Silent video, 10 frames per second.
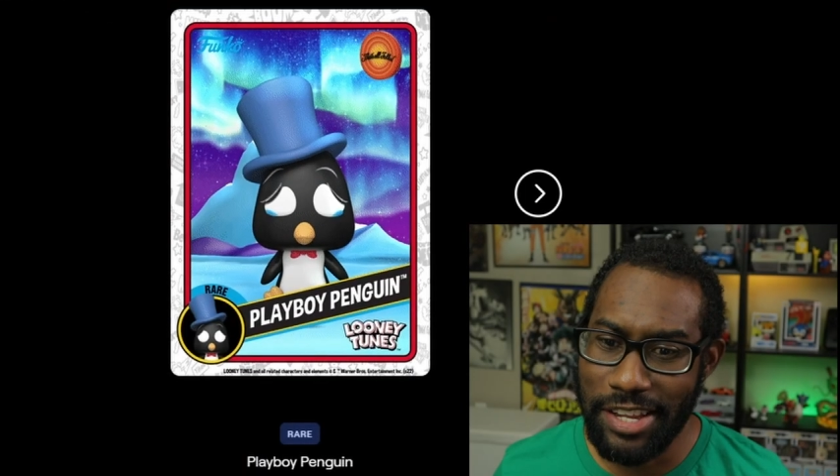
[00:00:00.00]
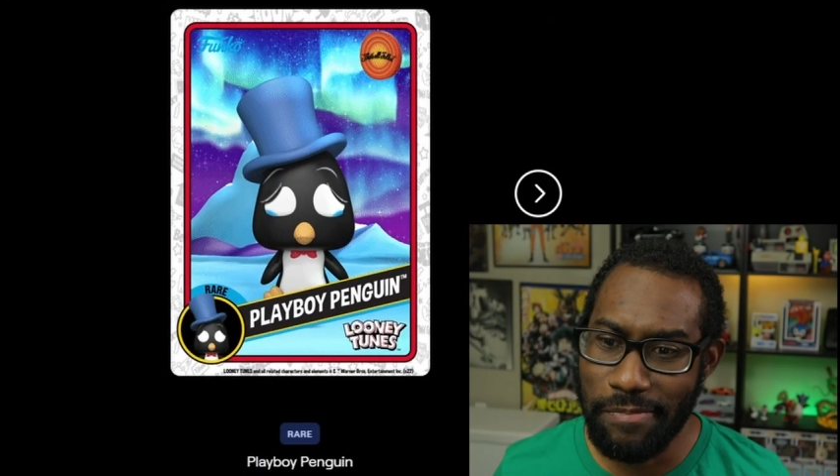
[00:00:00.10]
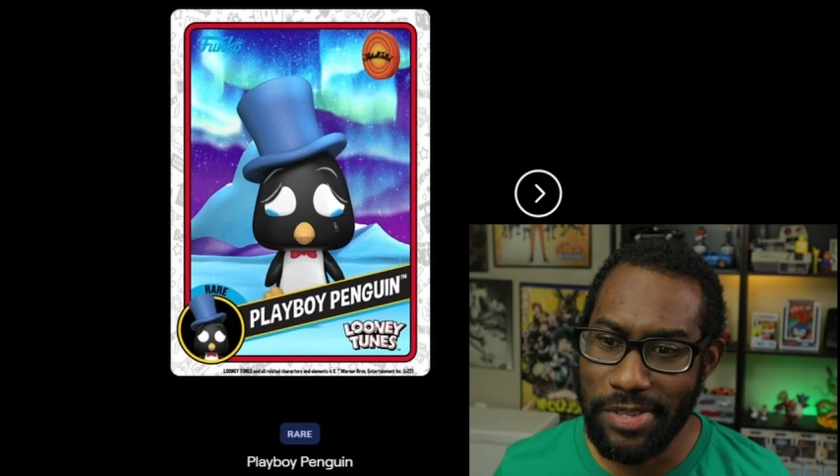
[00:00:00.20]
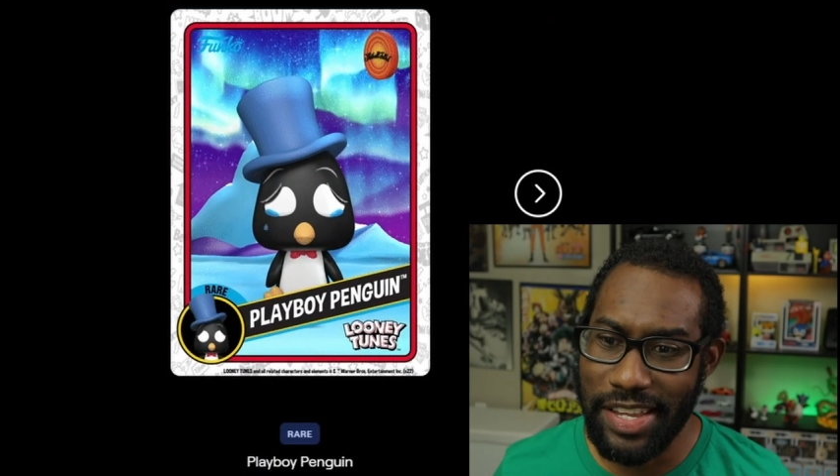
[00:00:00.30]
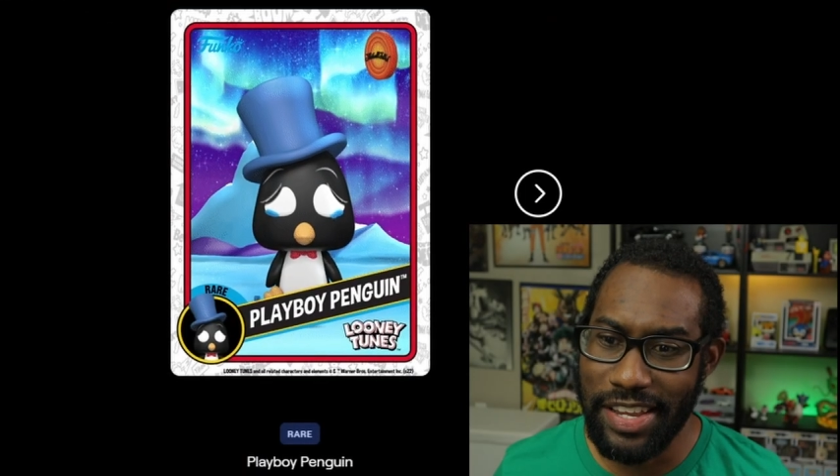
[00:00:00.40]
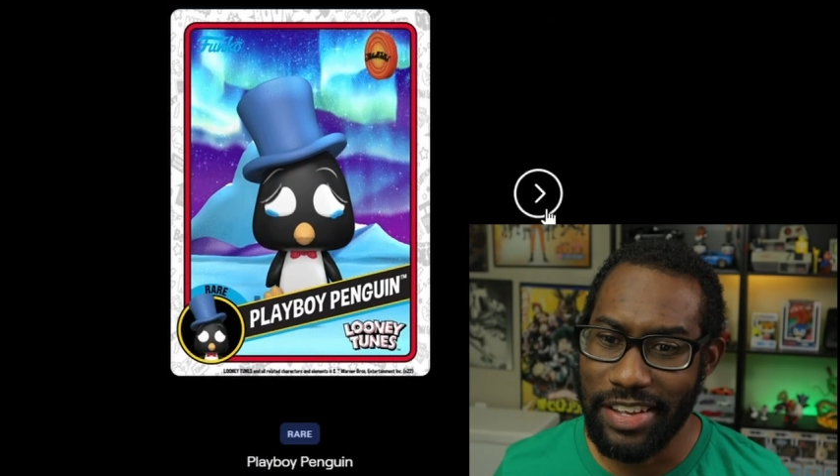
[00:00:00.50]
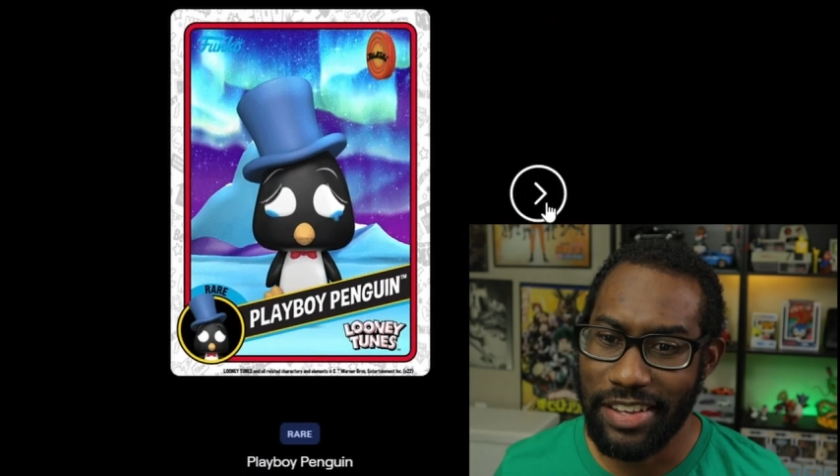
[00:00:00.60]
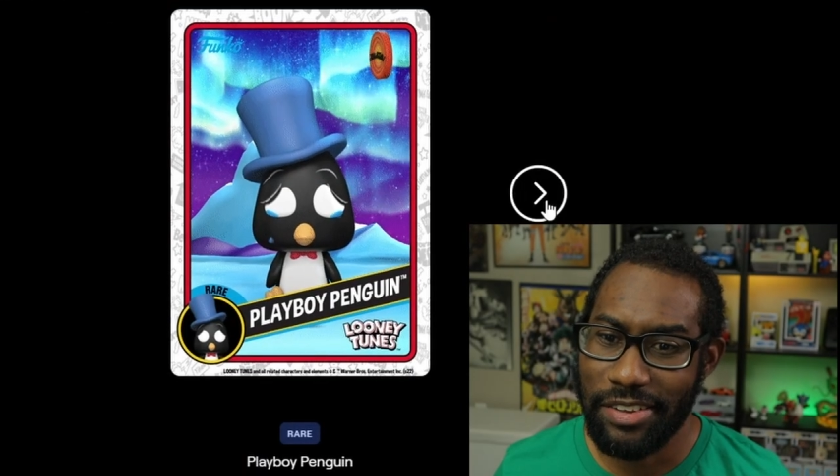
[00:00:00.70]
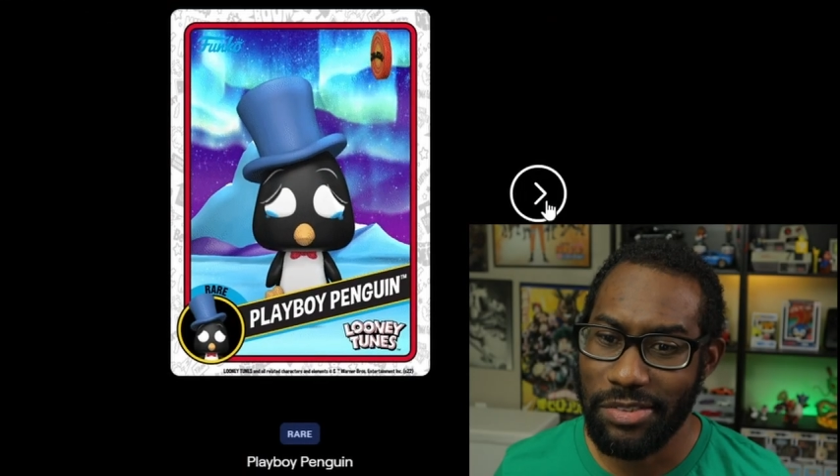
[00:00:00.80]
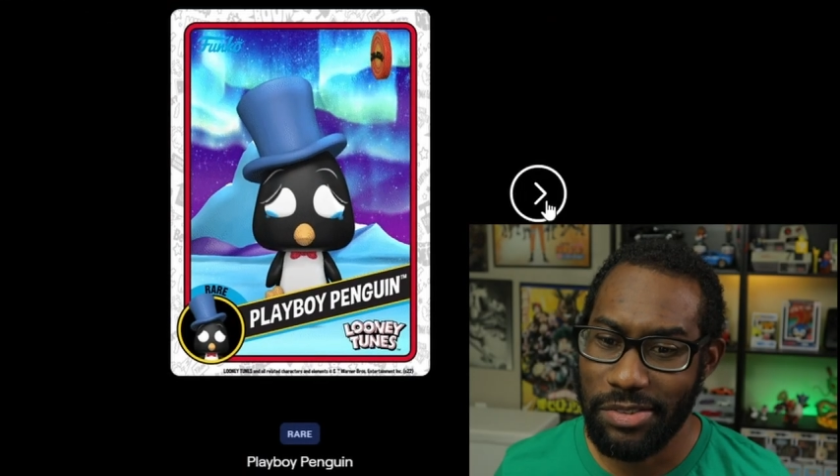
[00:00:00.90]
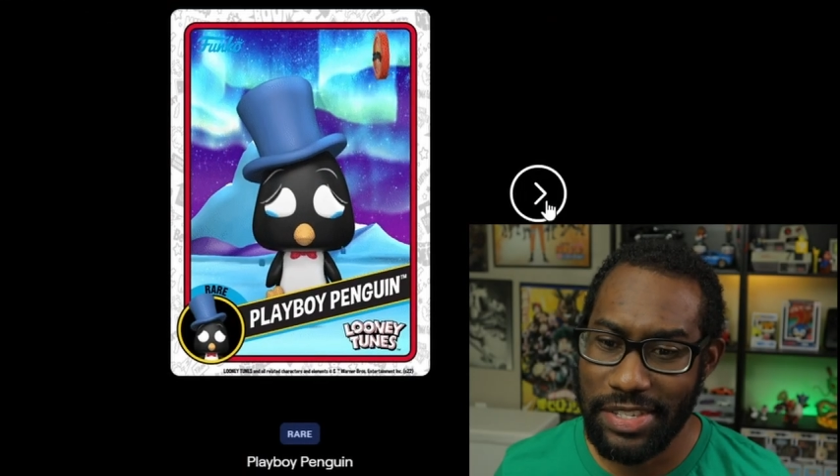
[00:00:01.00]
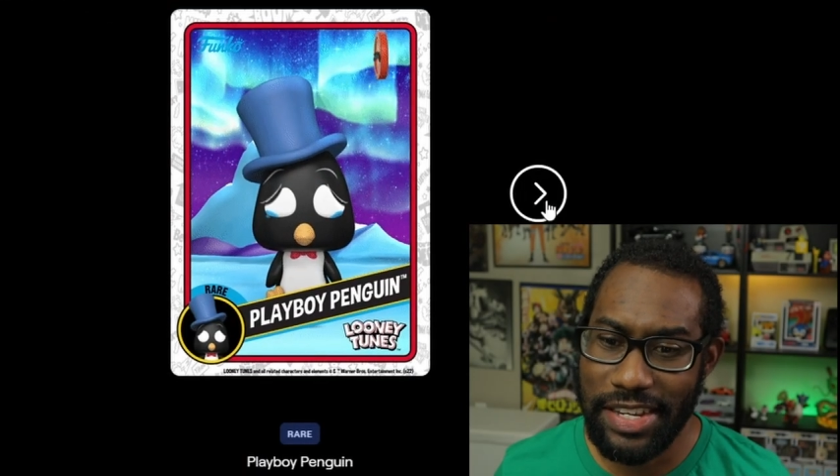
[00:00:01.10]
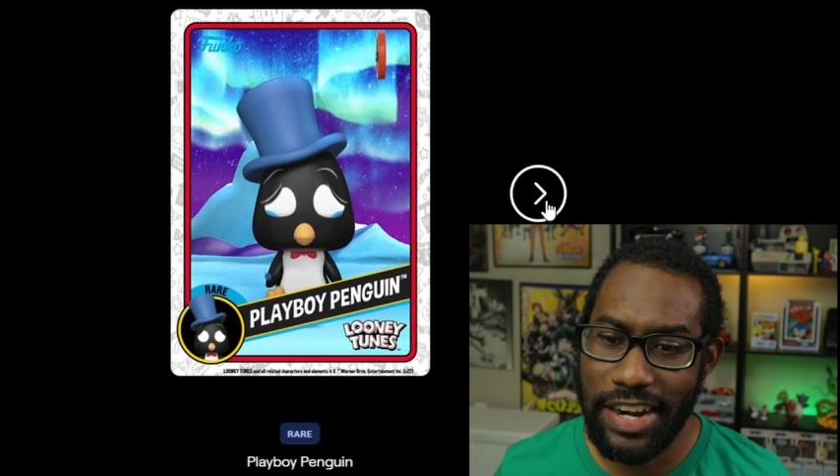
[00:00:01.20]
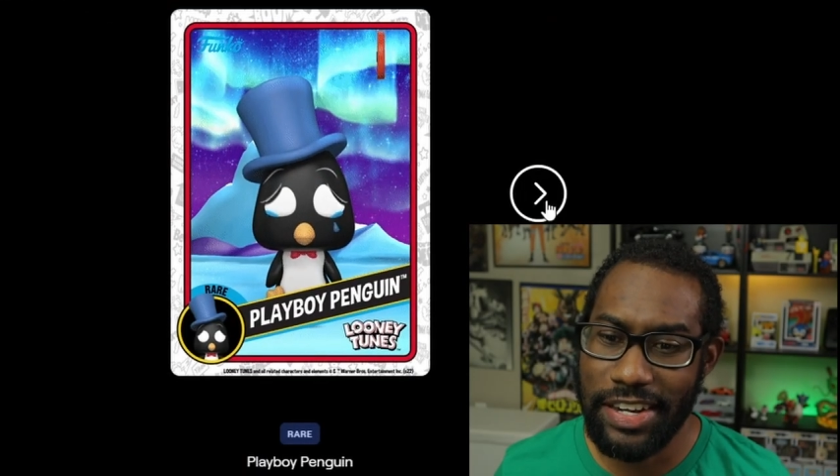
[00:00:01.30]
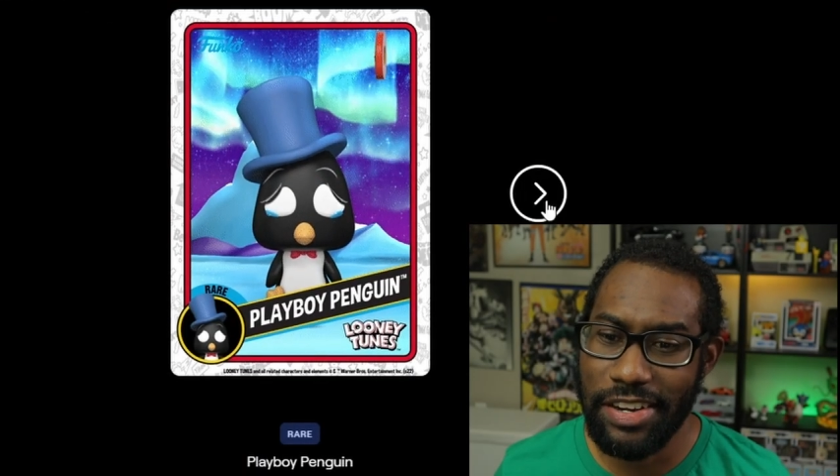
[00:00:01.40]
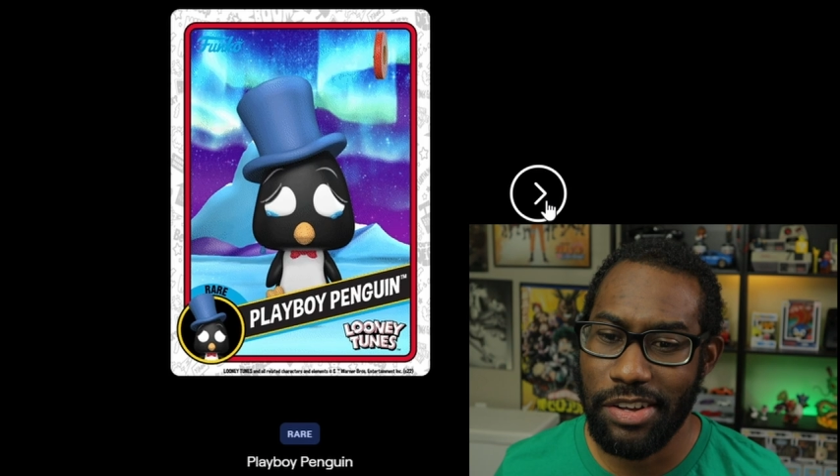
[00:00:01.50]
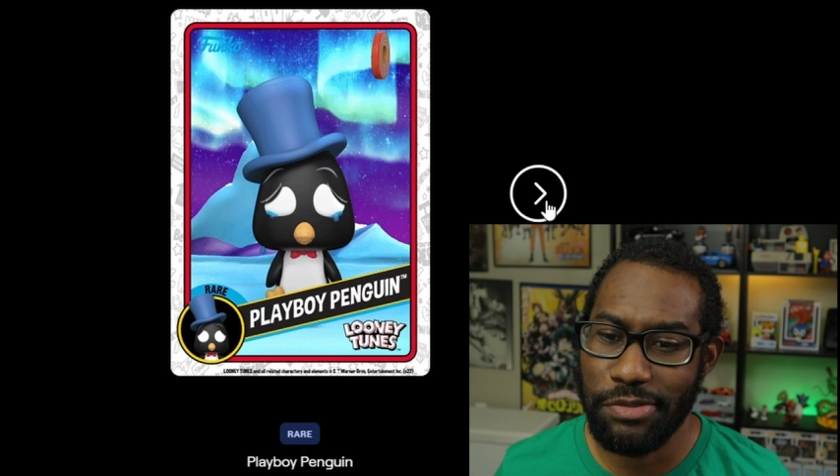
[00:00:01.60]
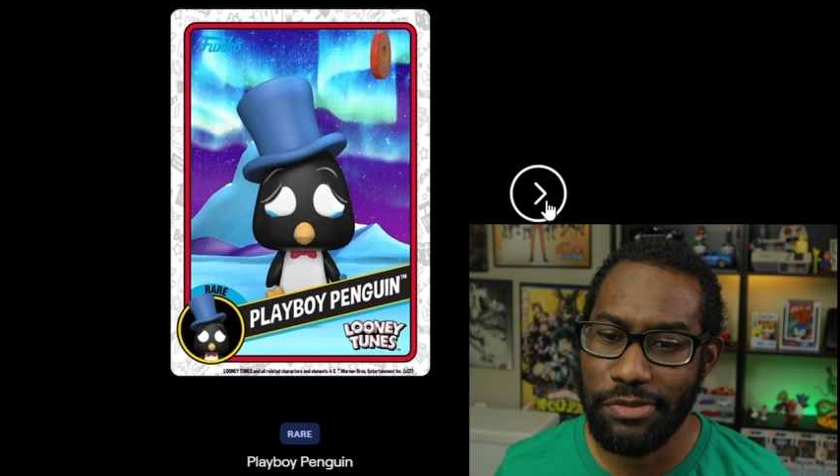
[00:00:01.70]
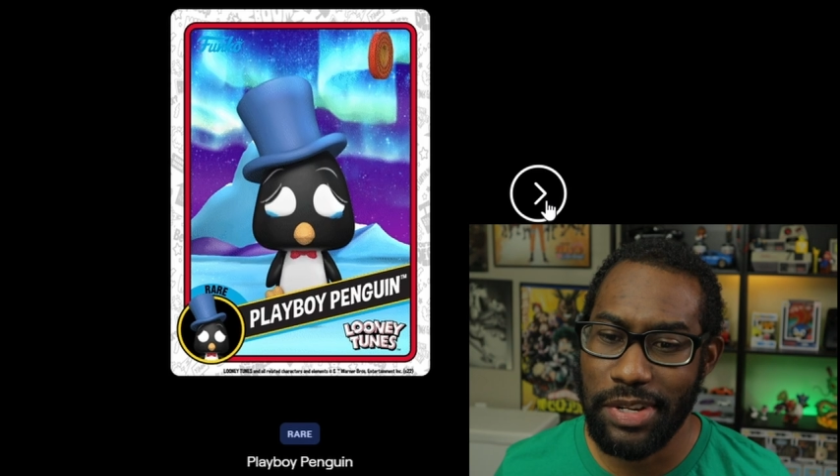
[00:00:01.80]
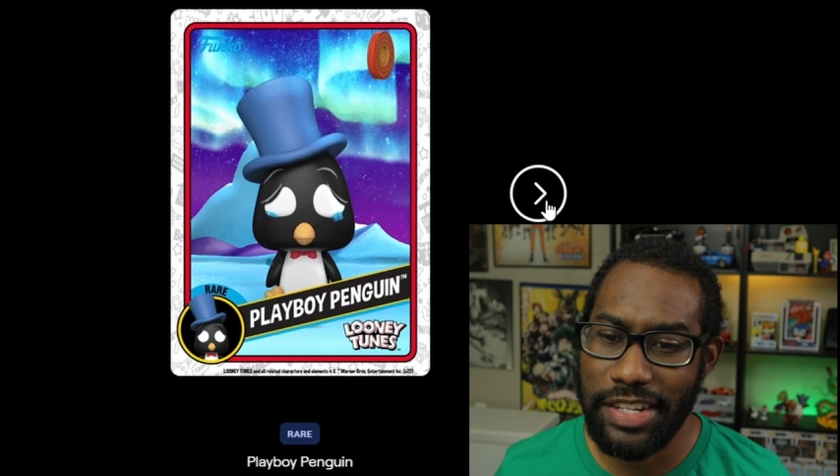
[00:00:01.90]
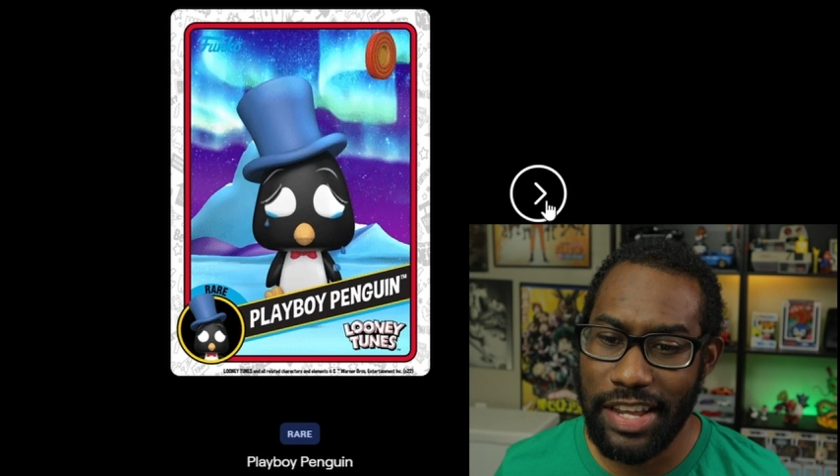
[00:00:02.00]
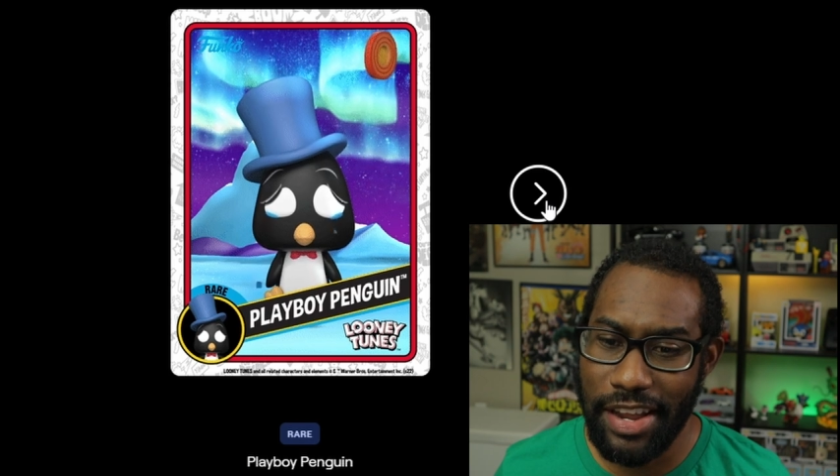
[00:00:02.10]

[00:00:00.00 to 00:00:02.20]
something. Starting off with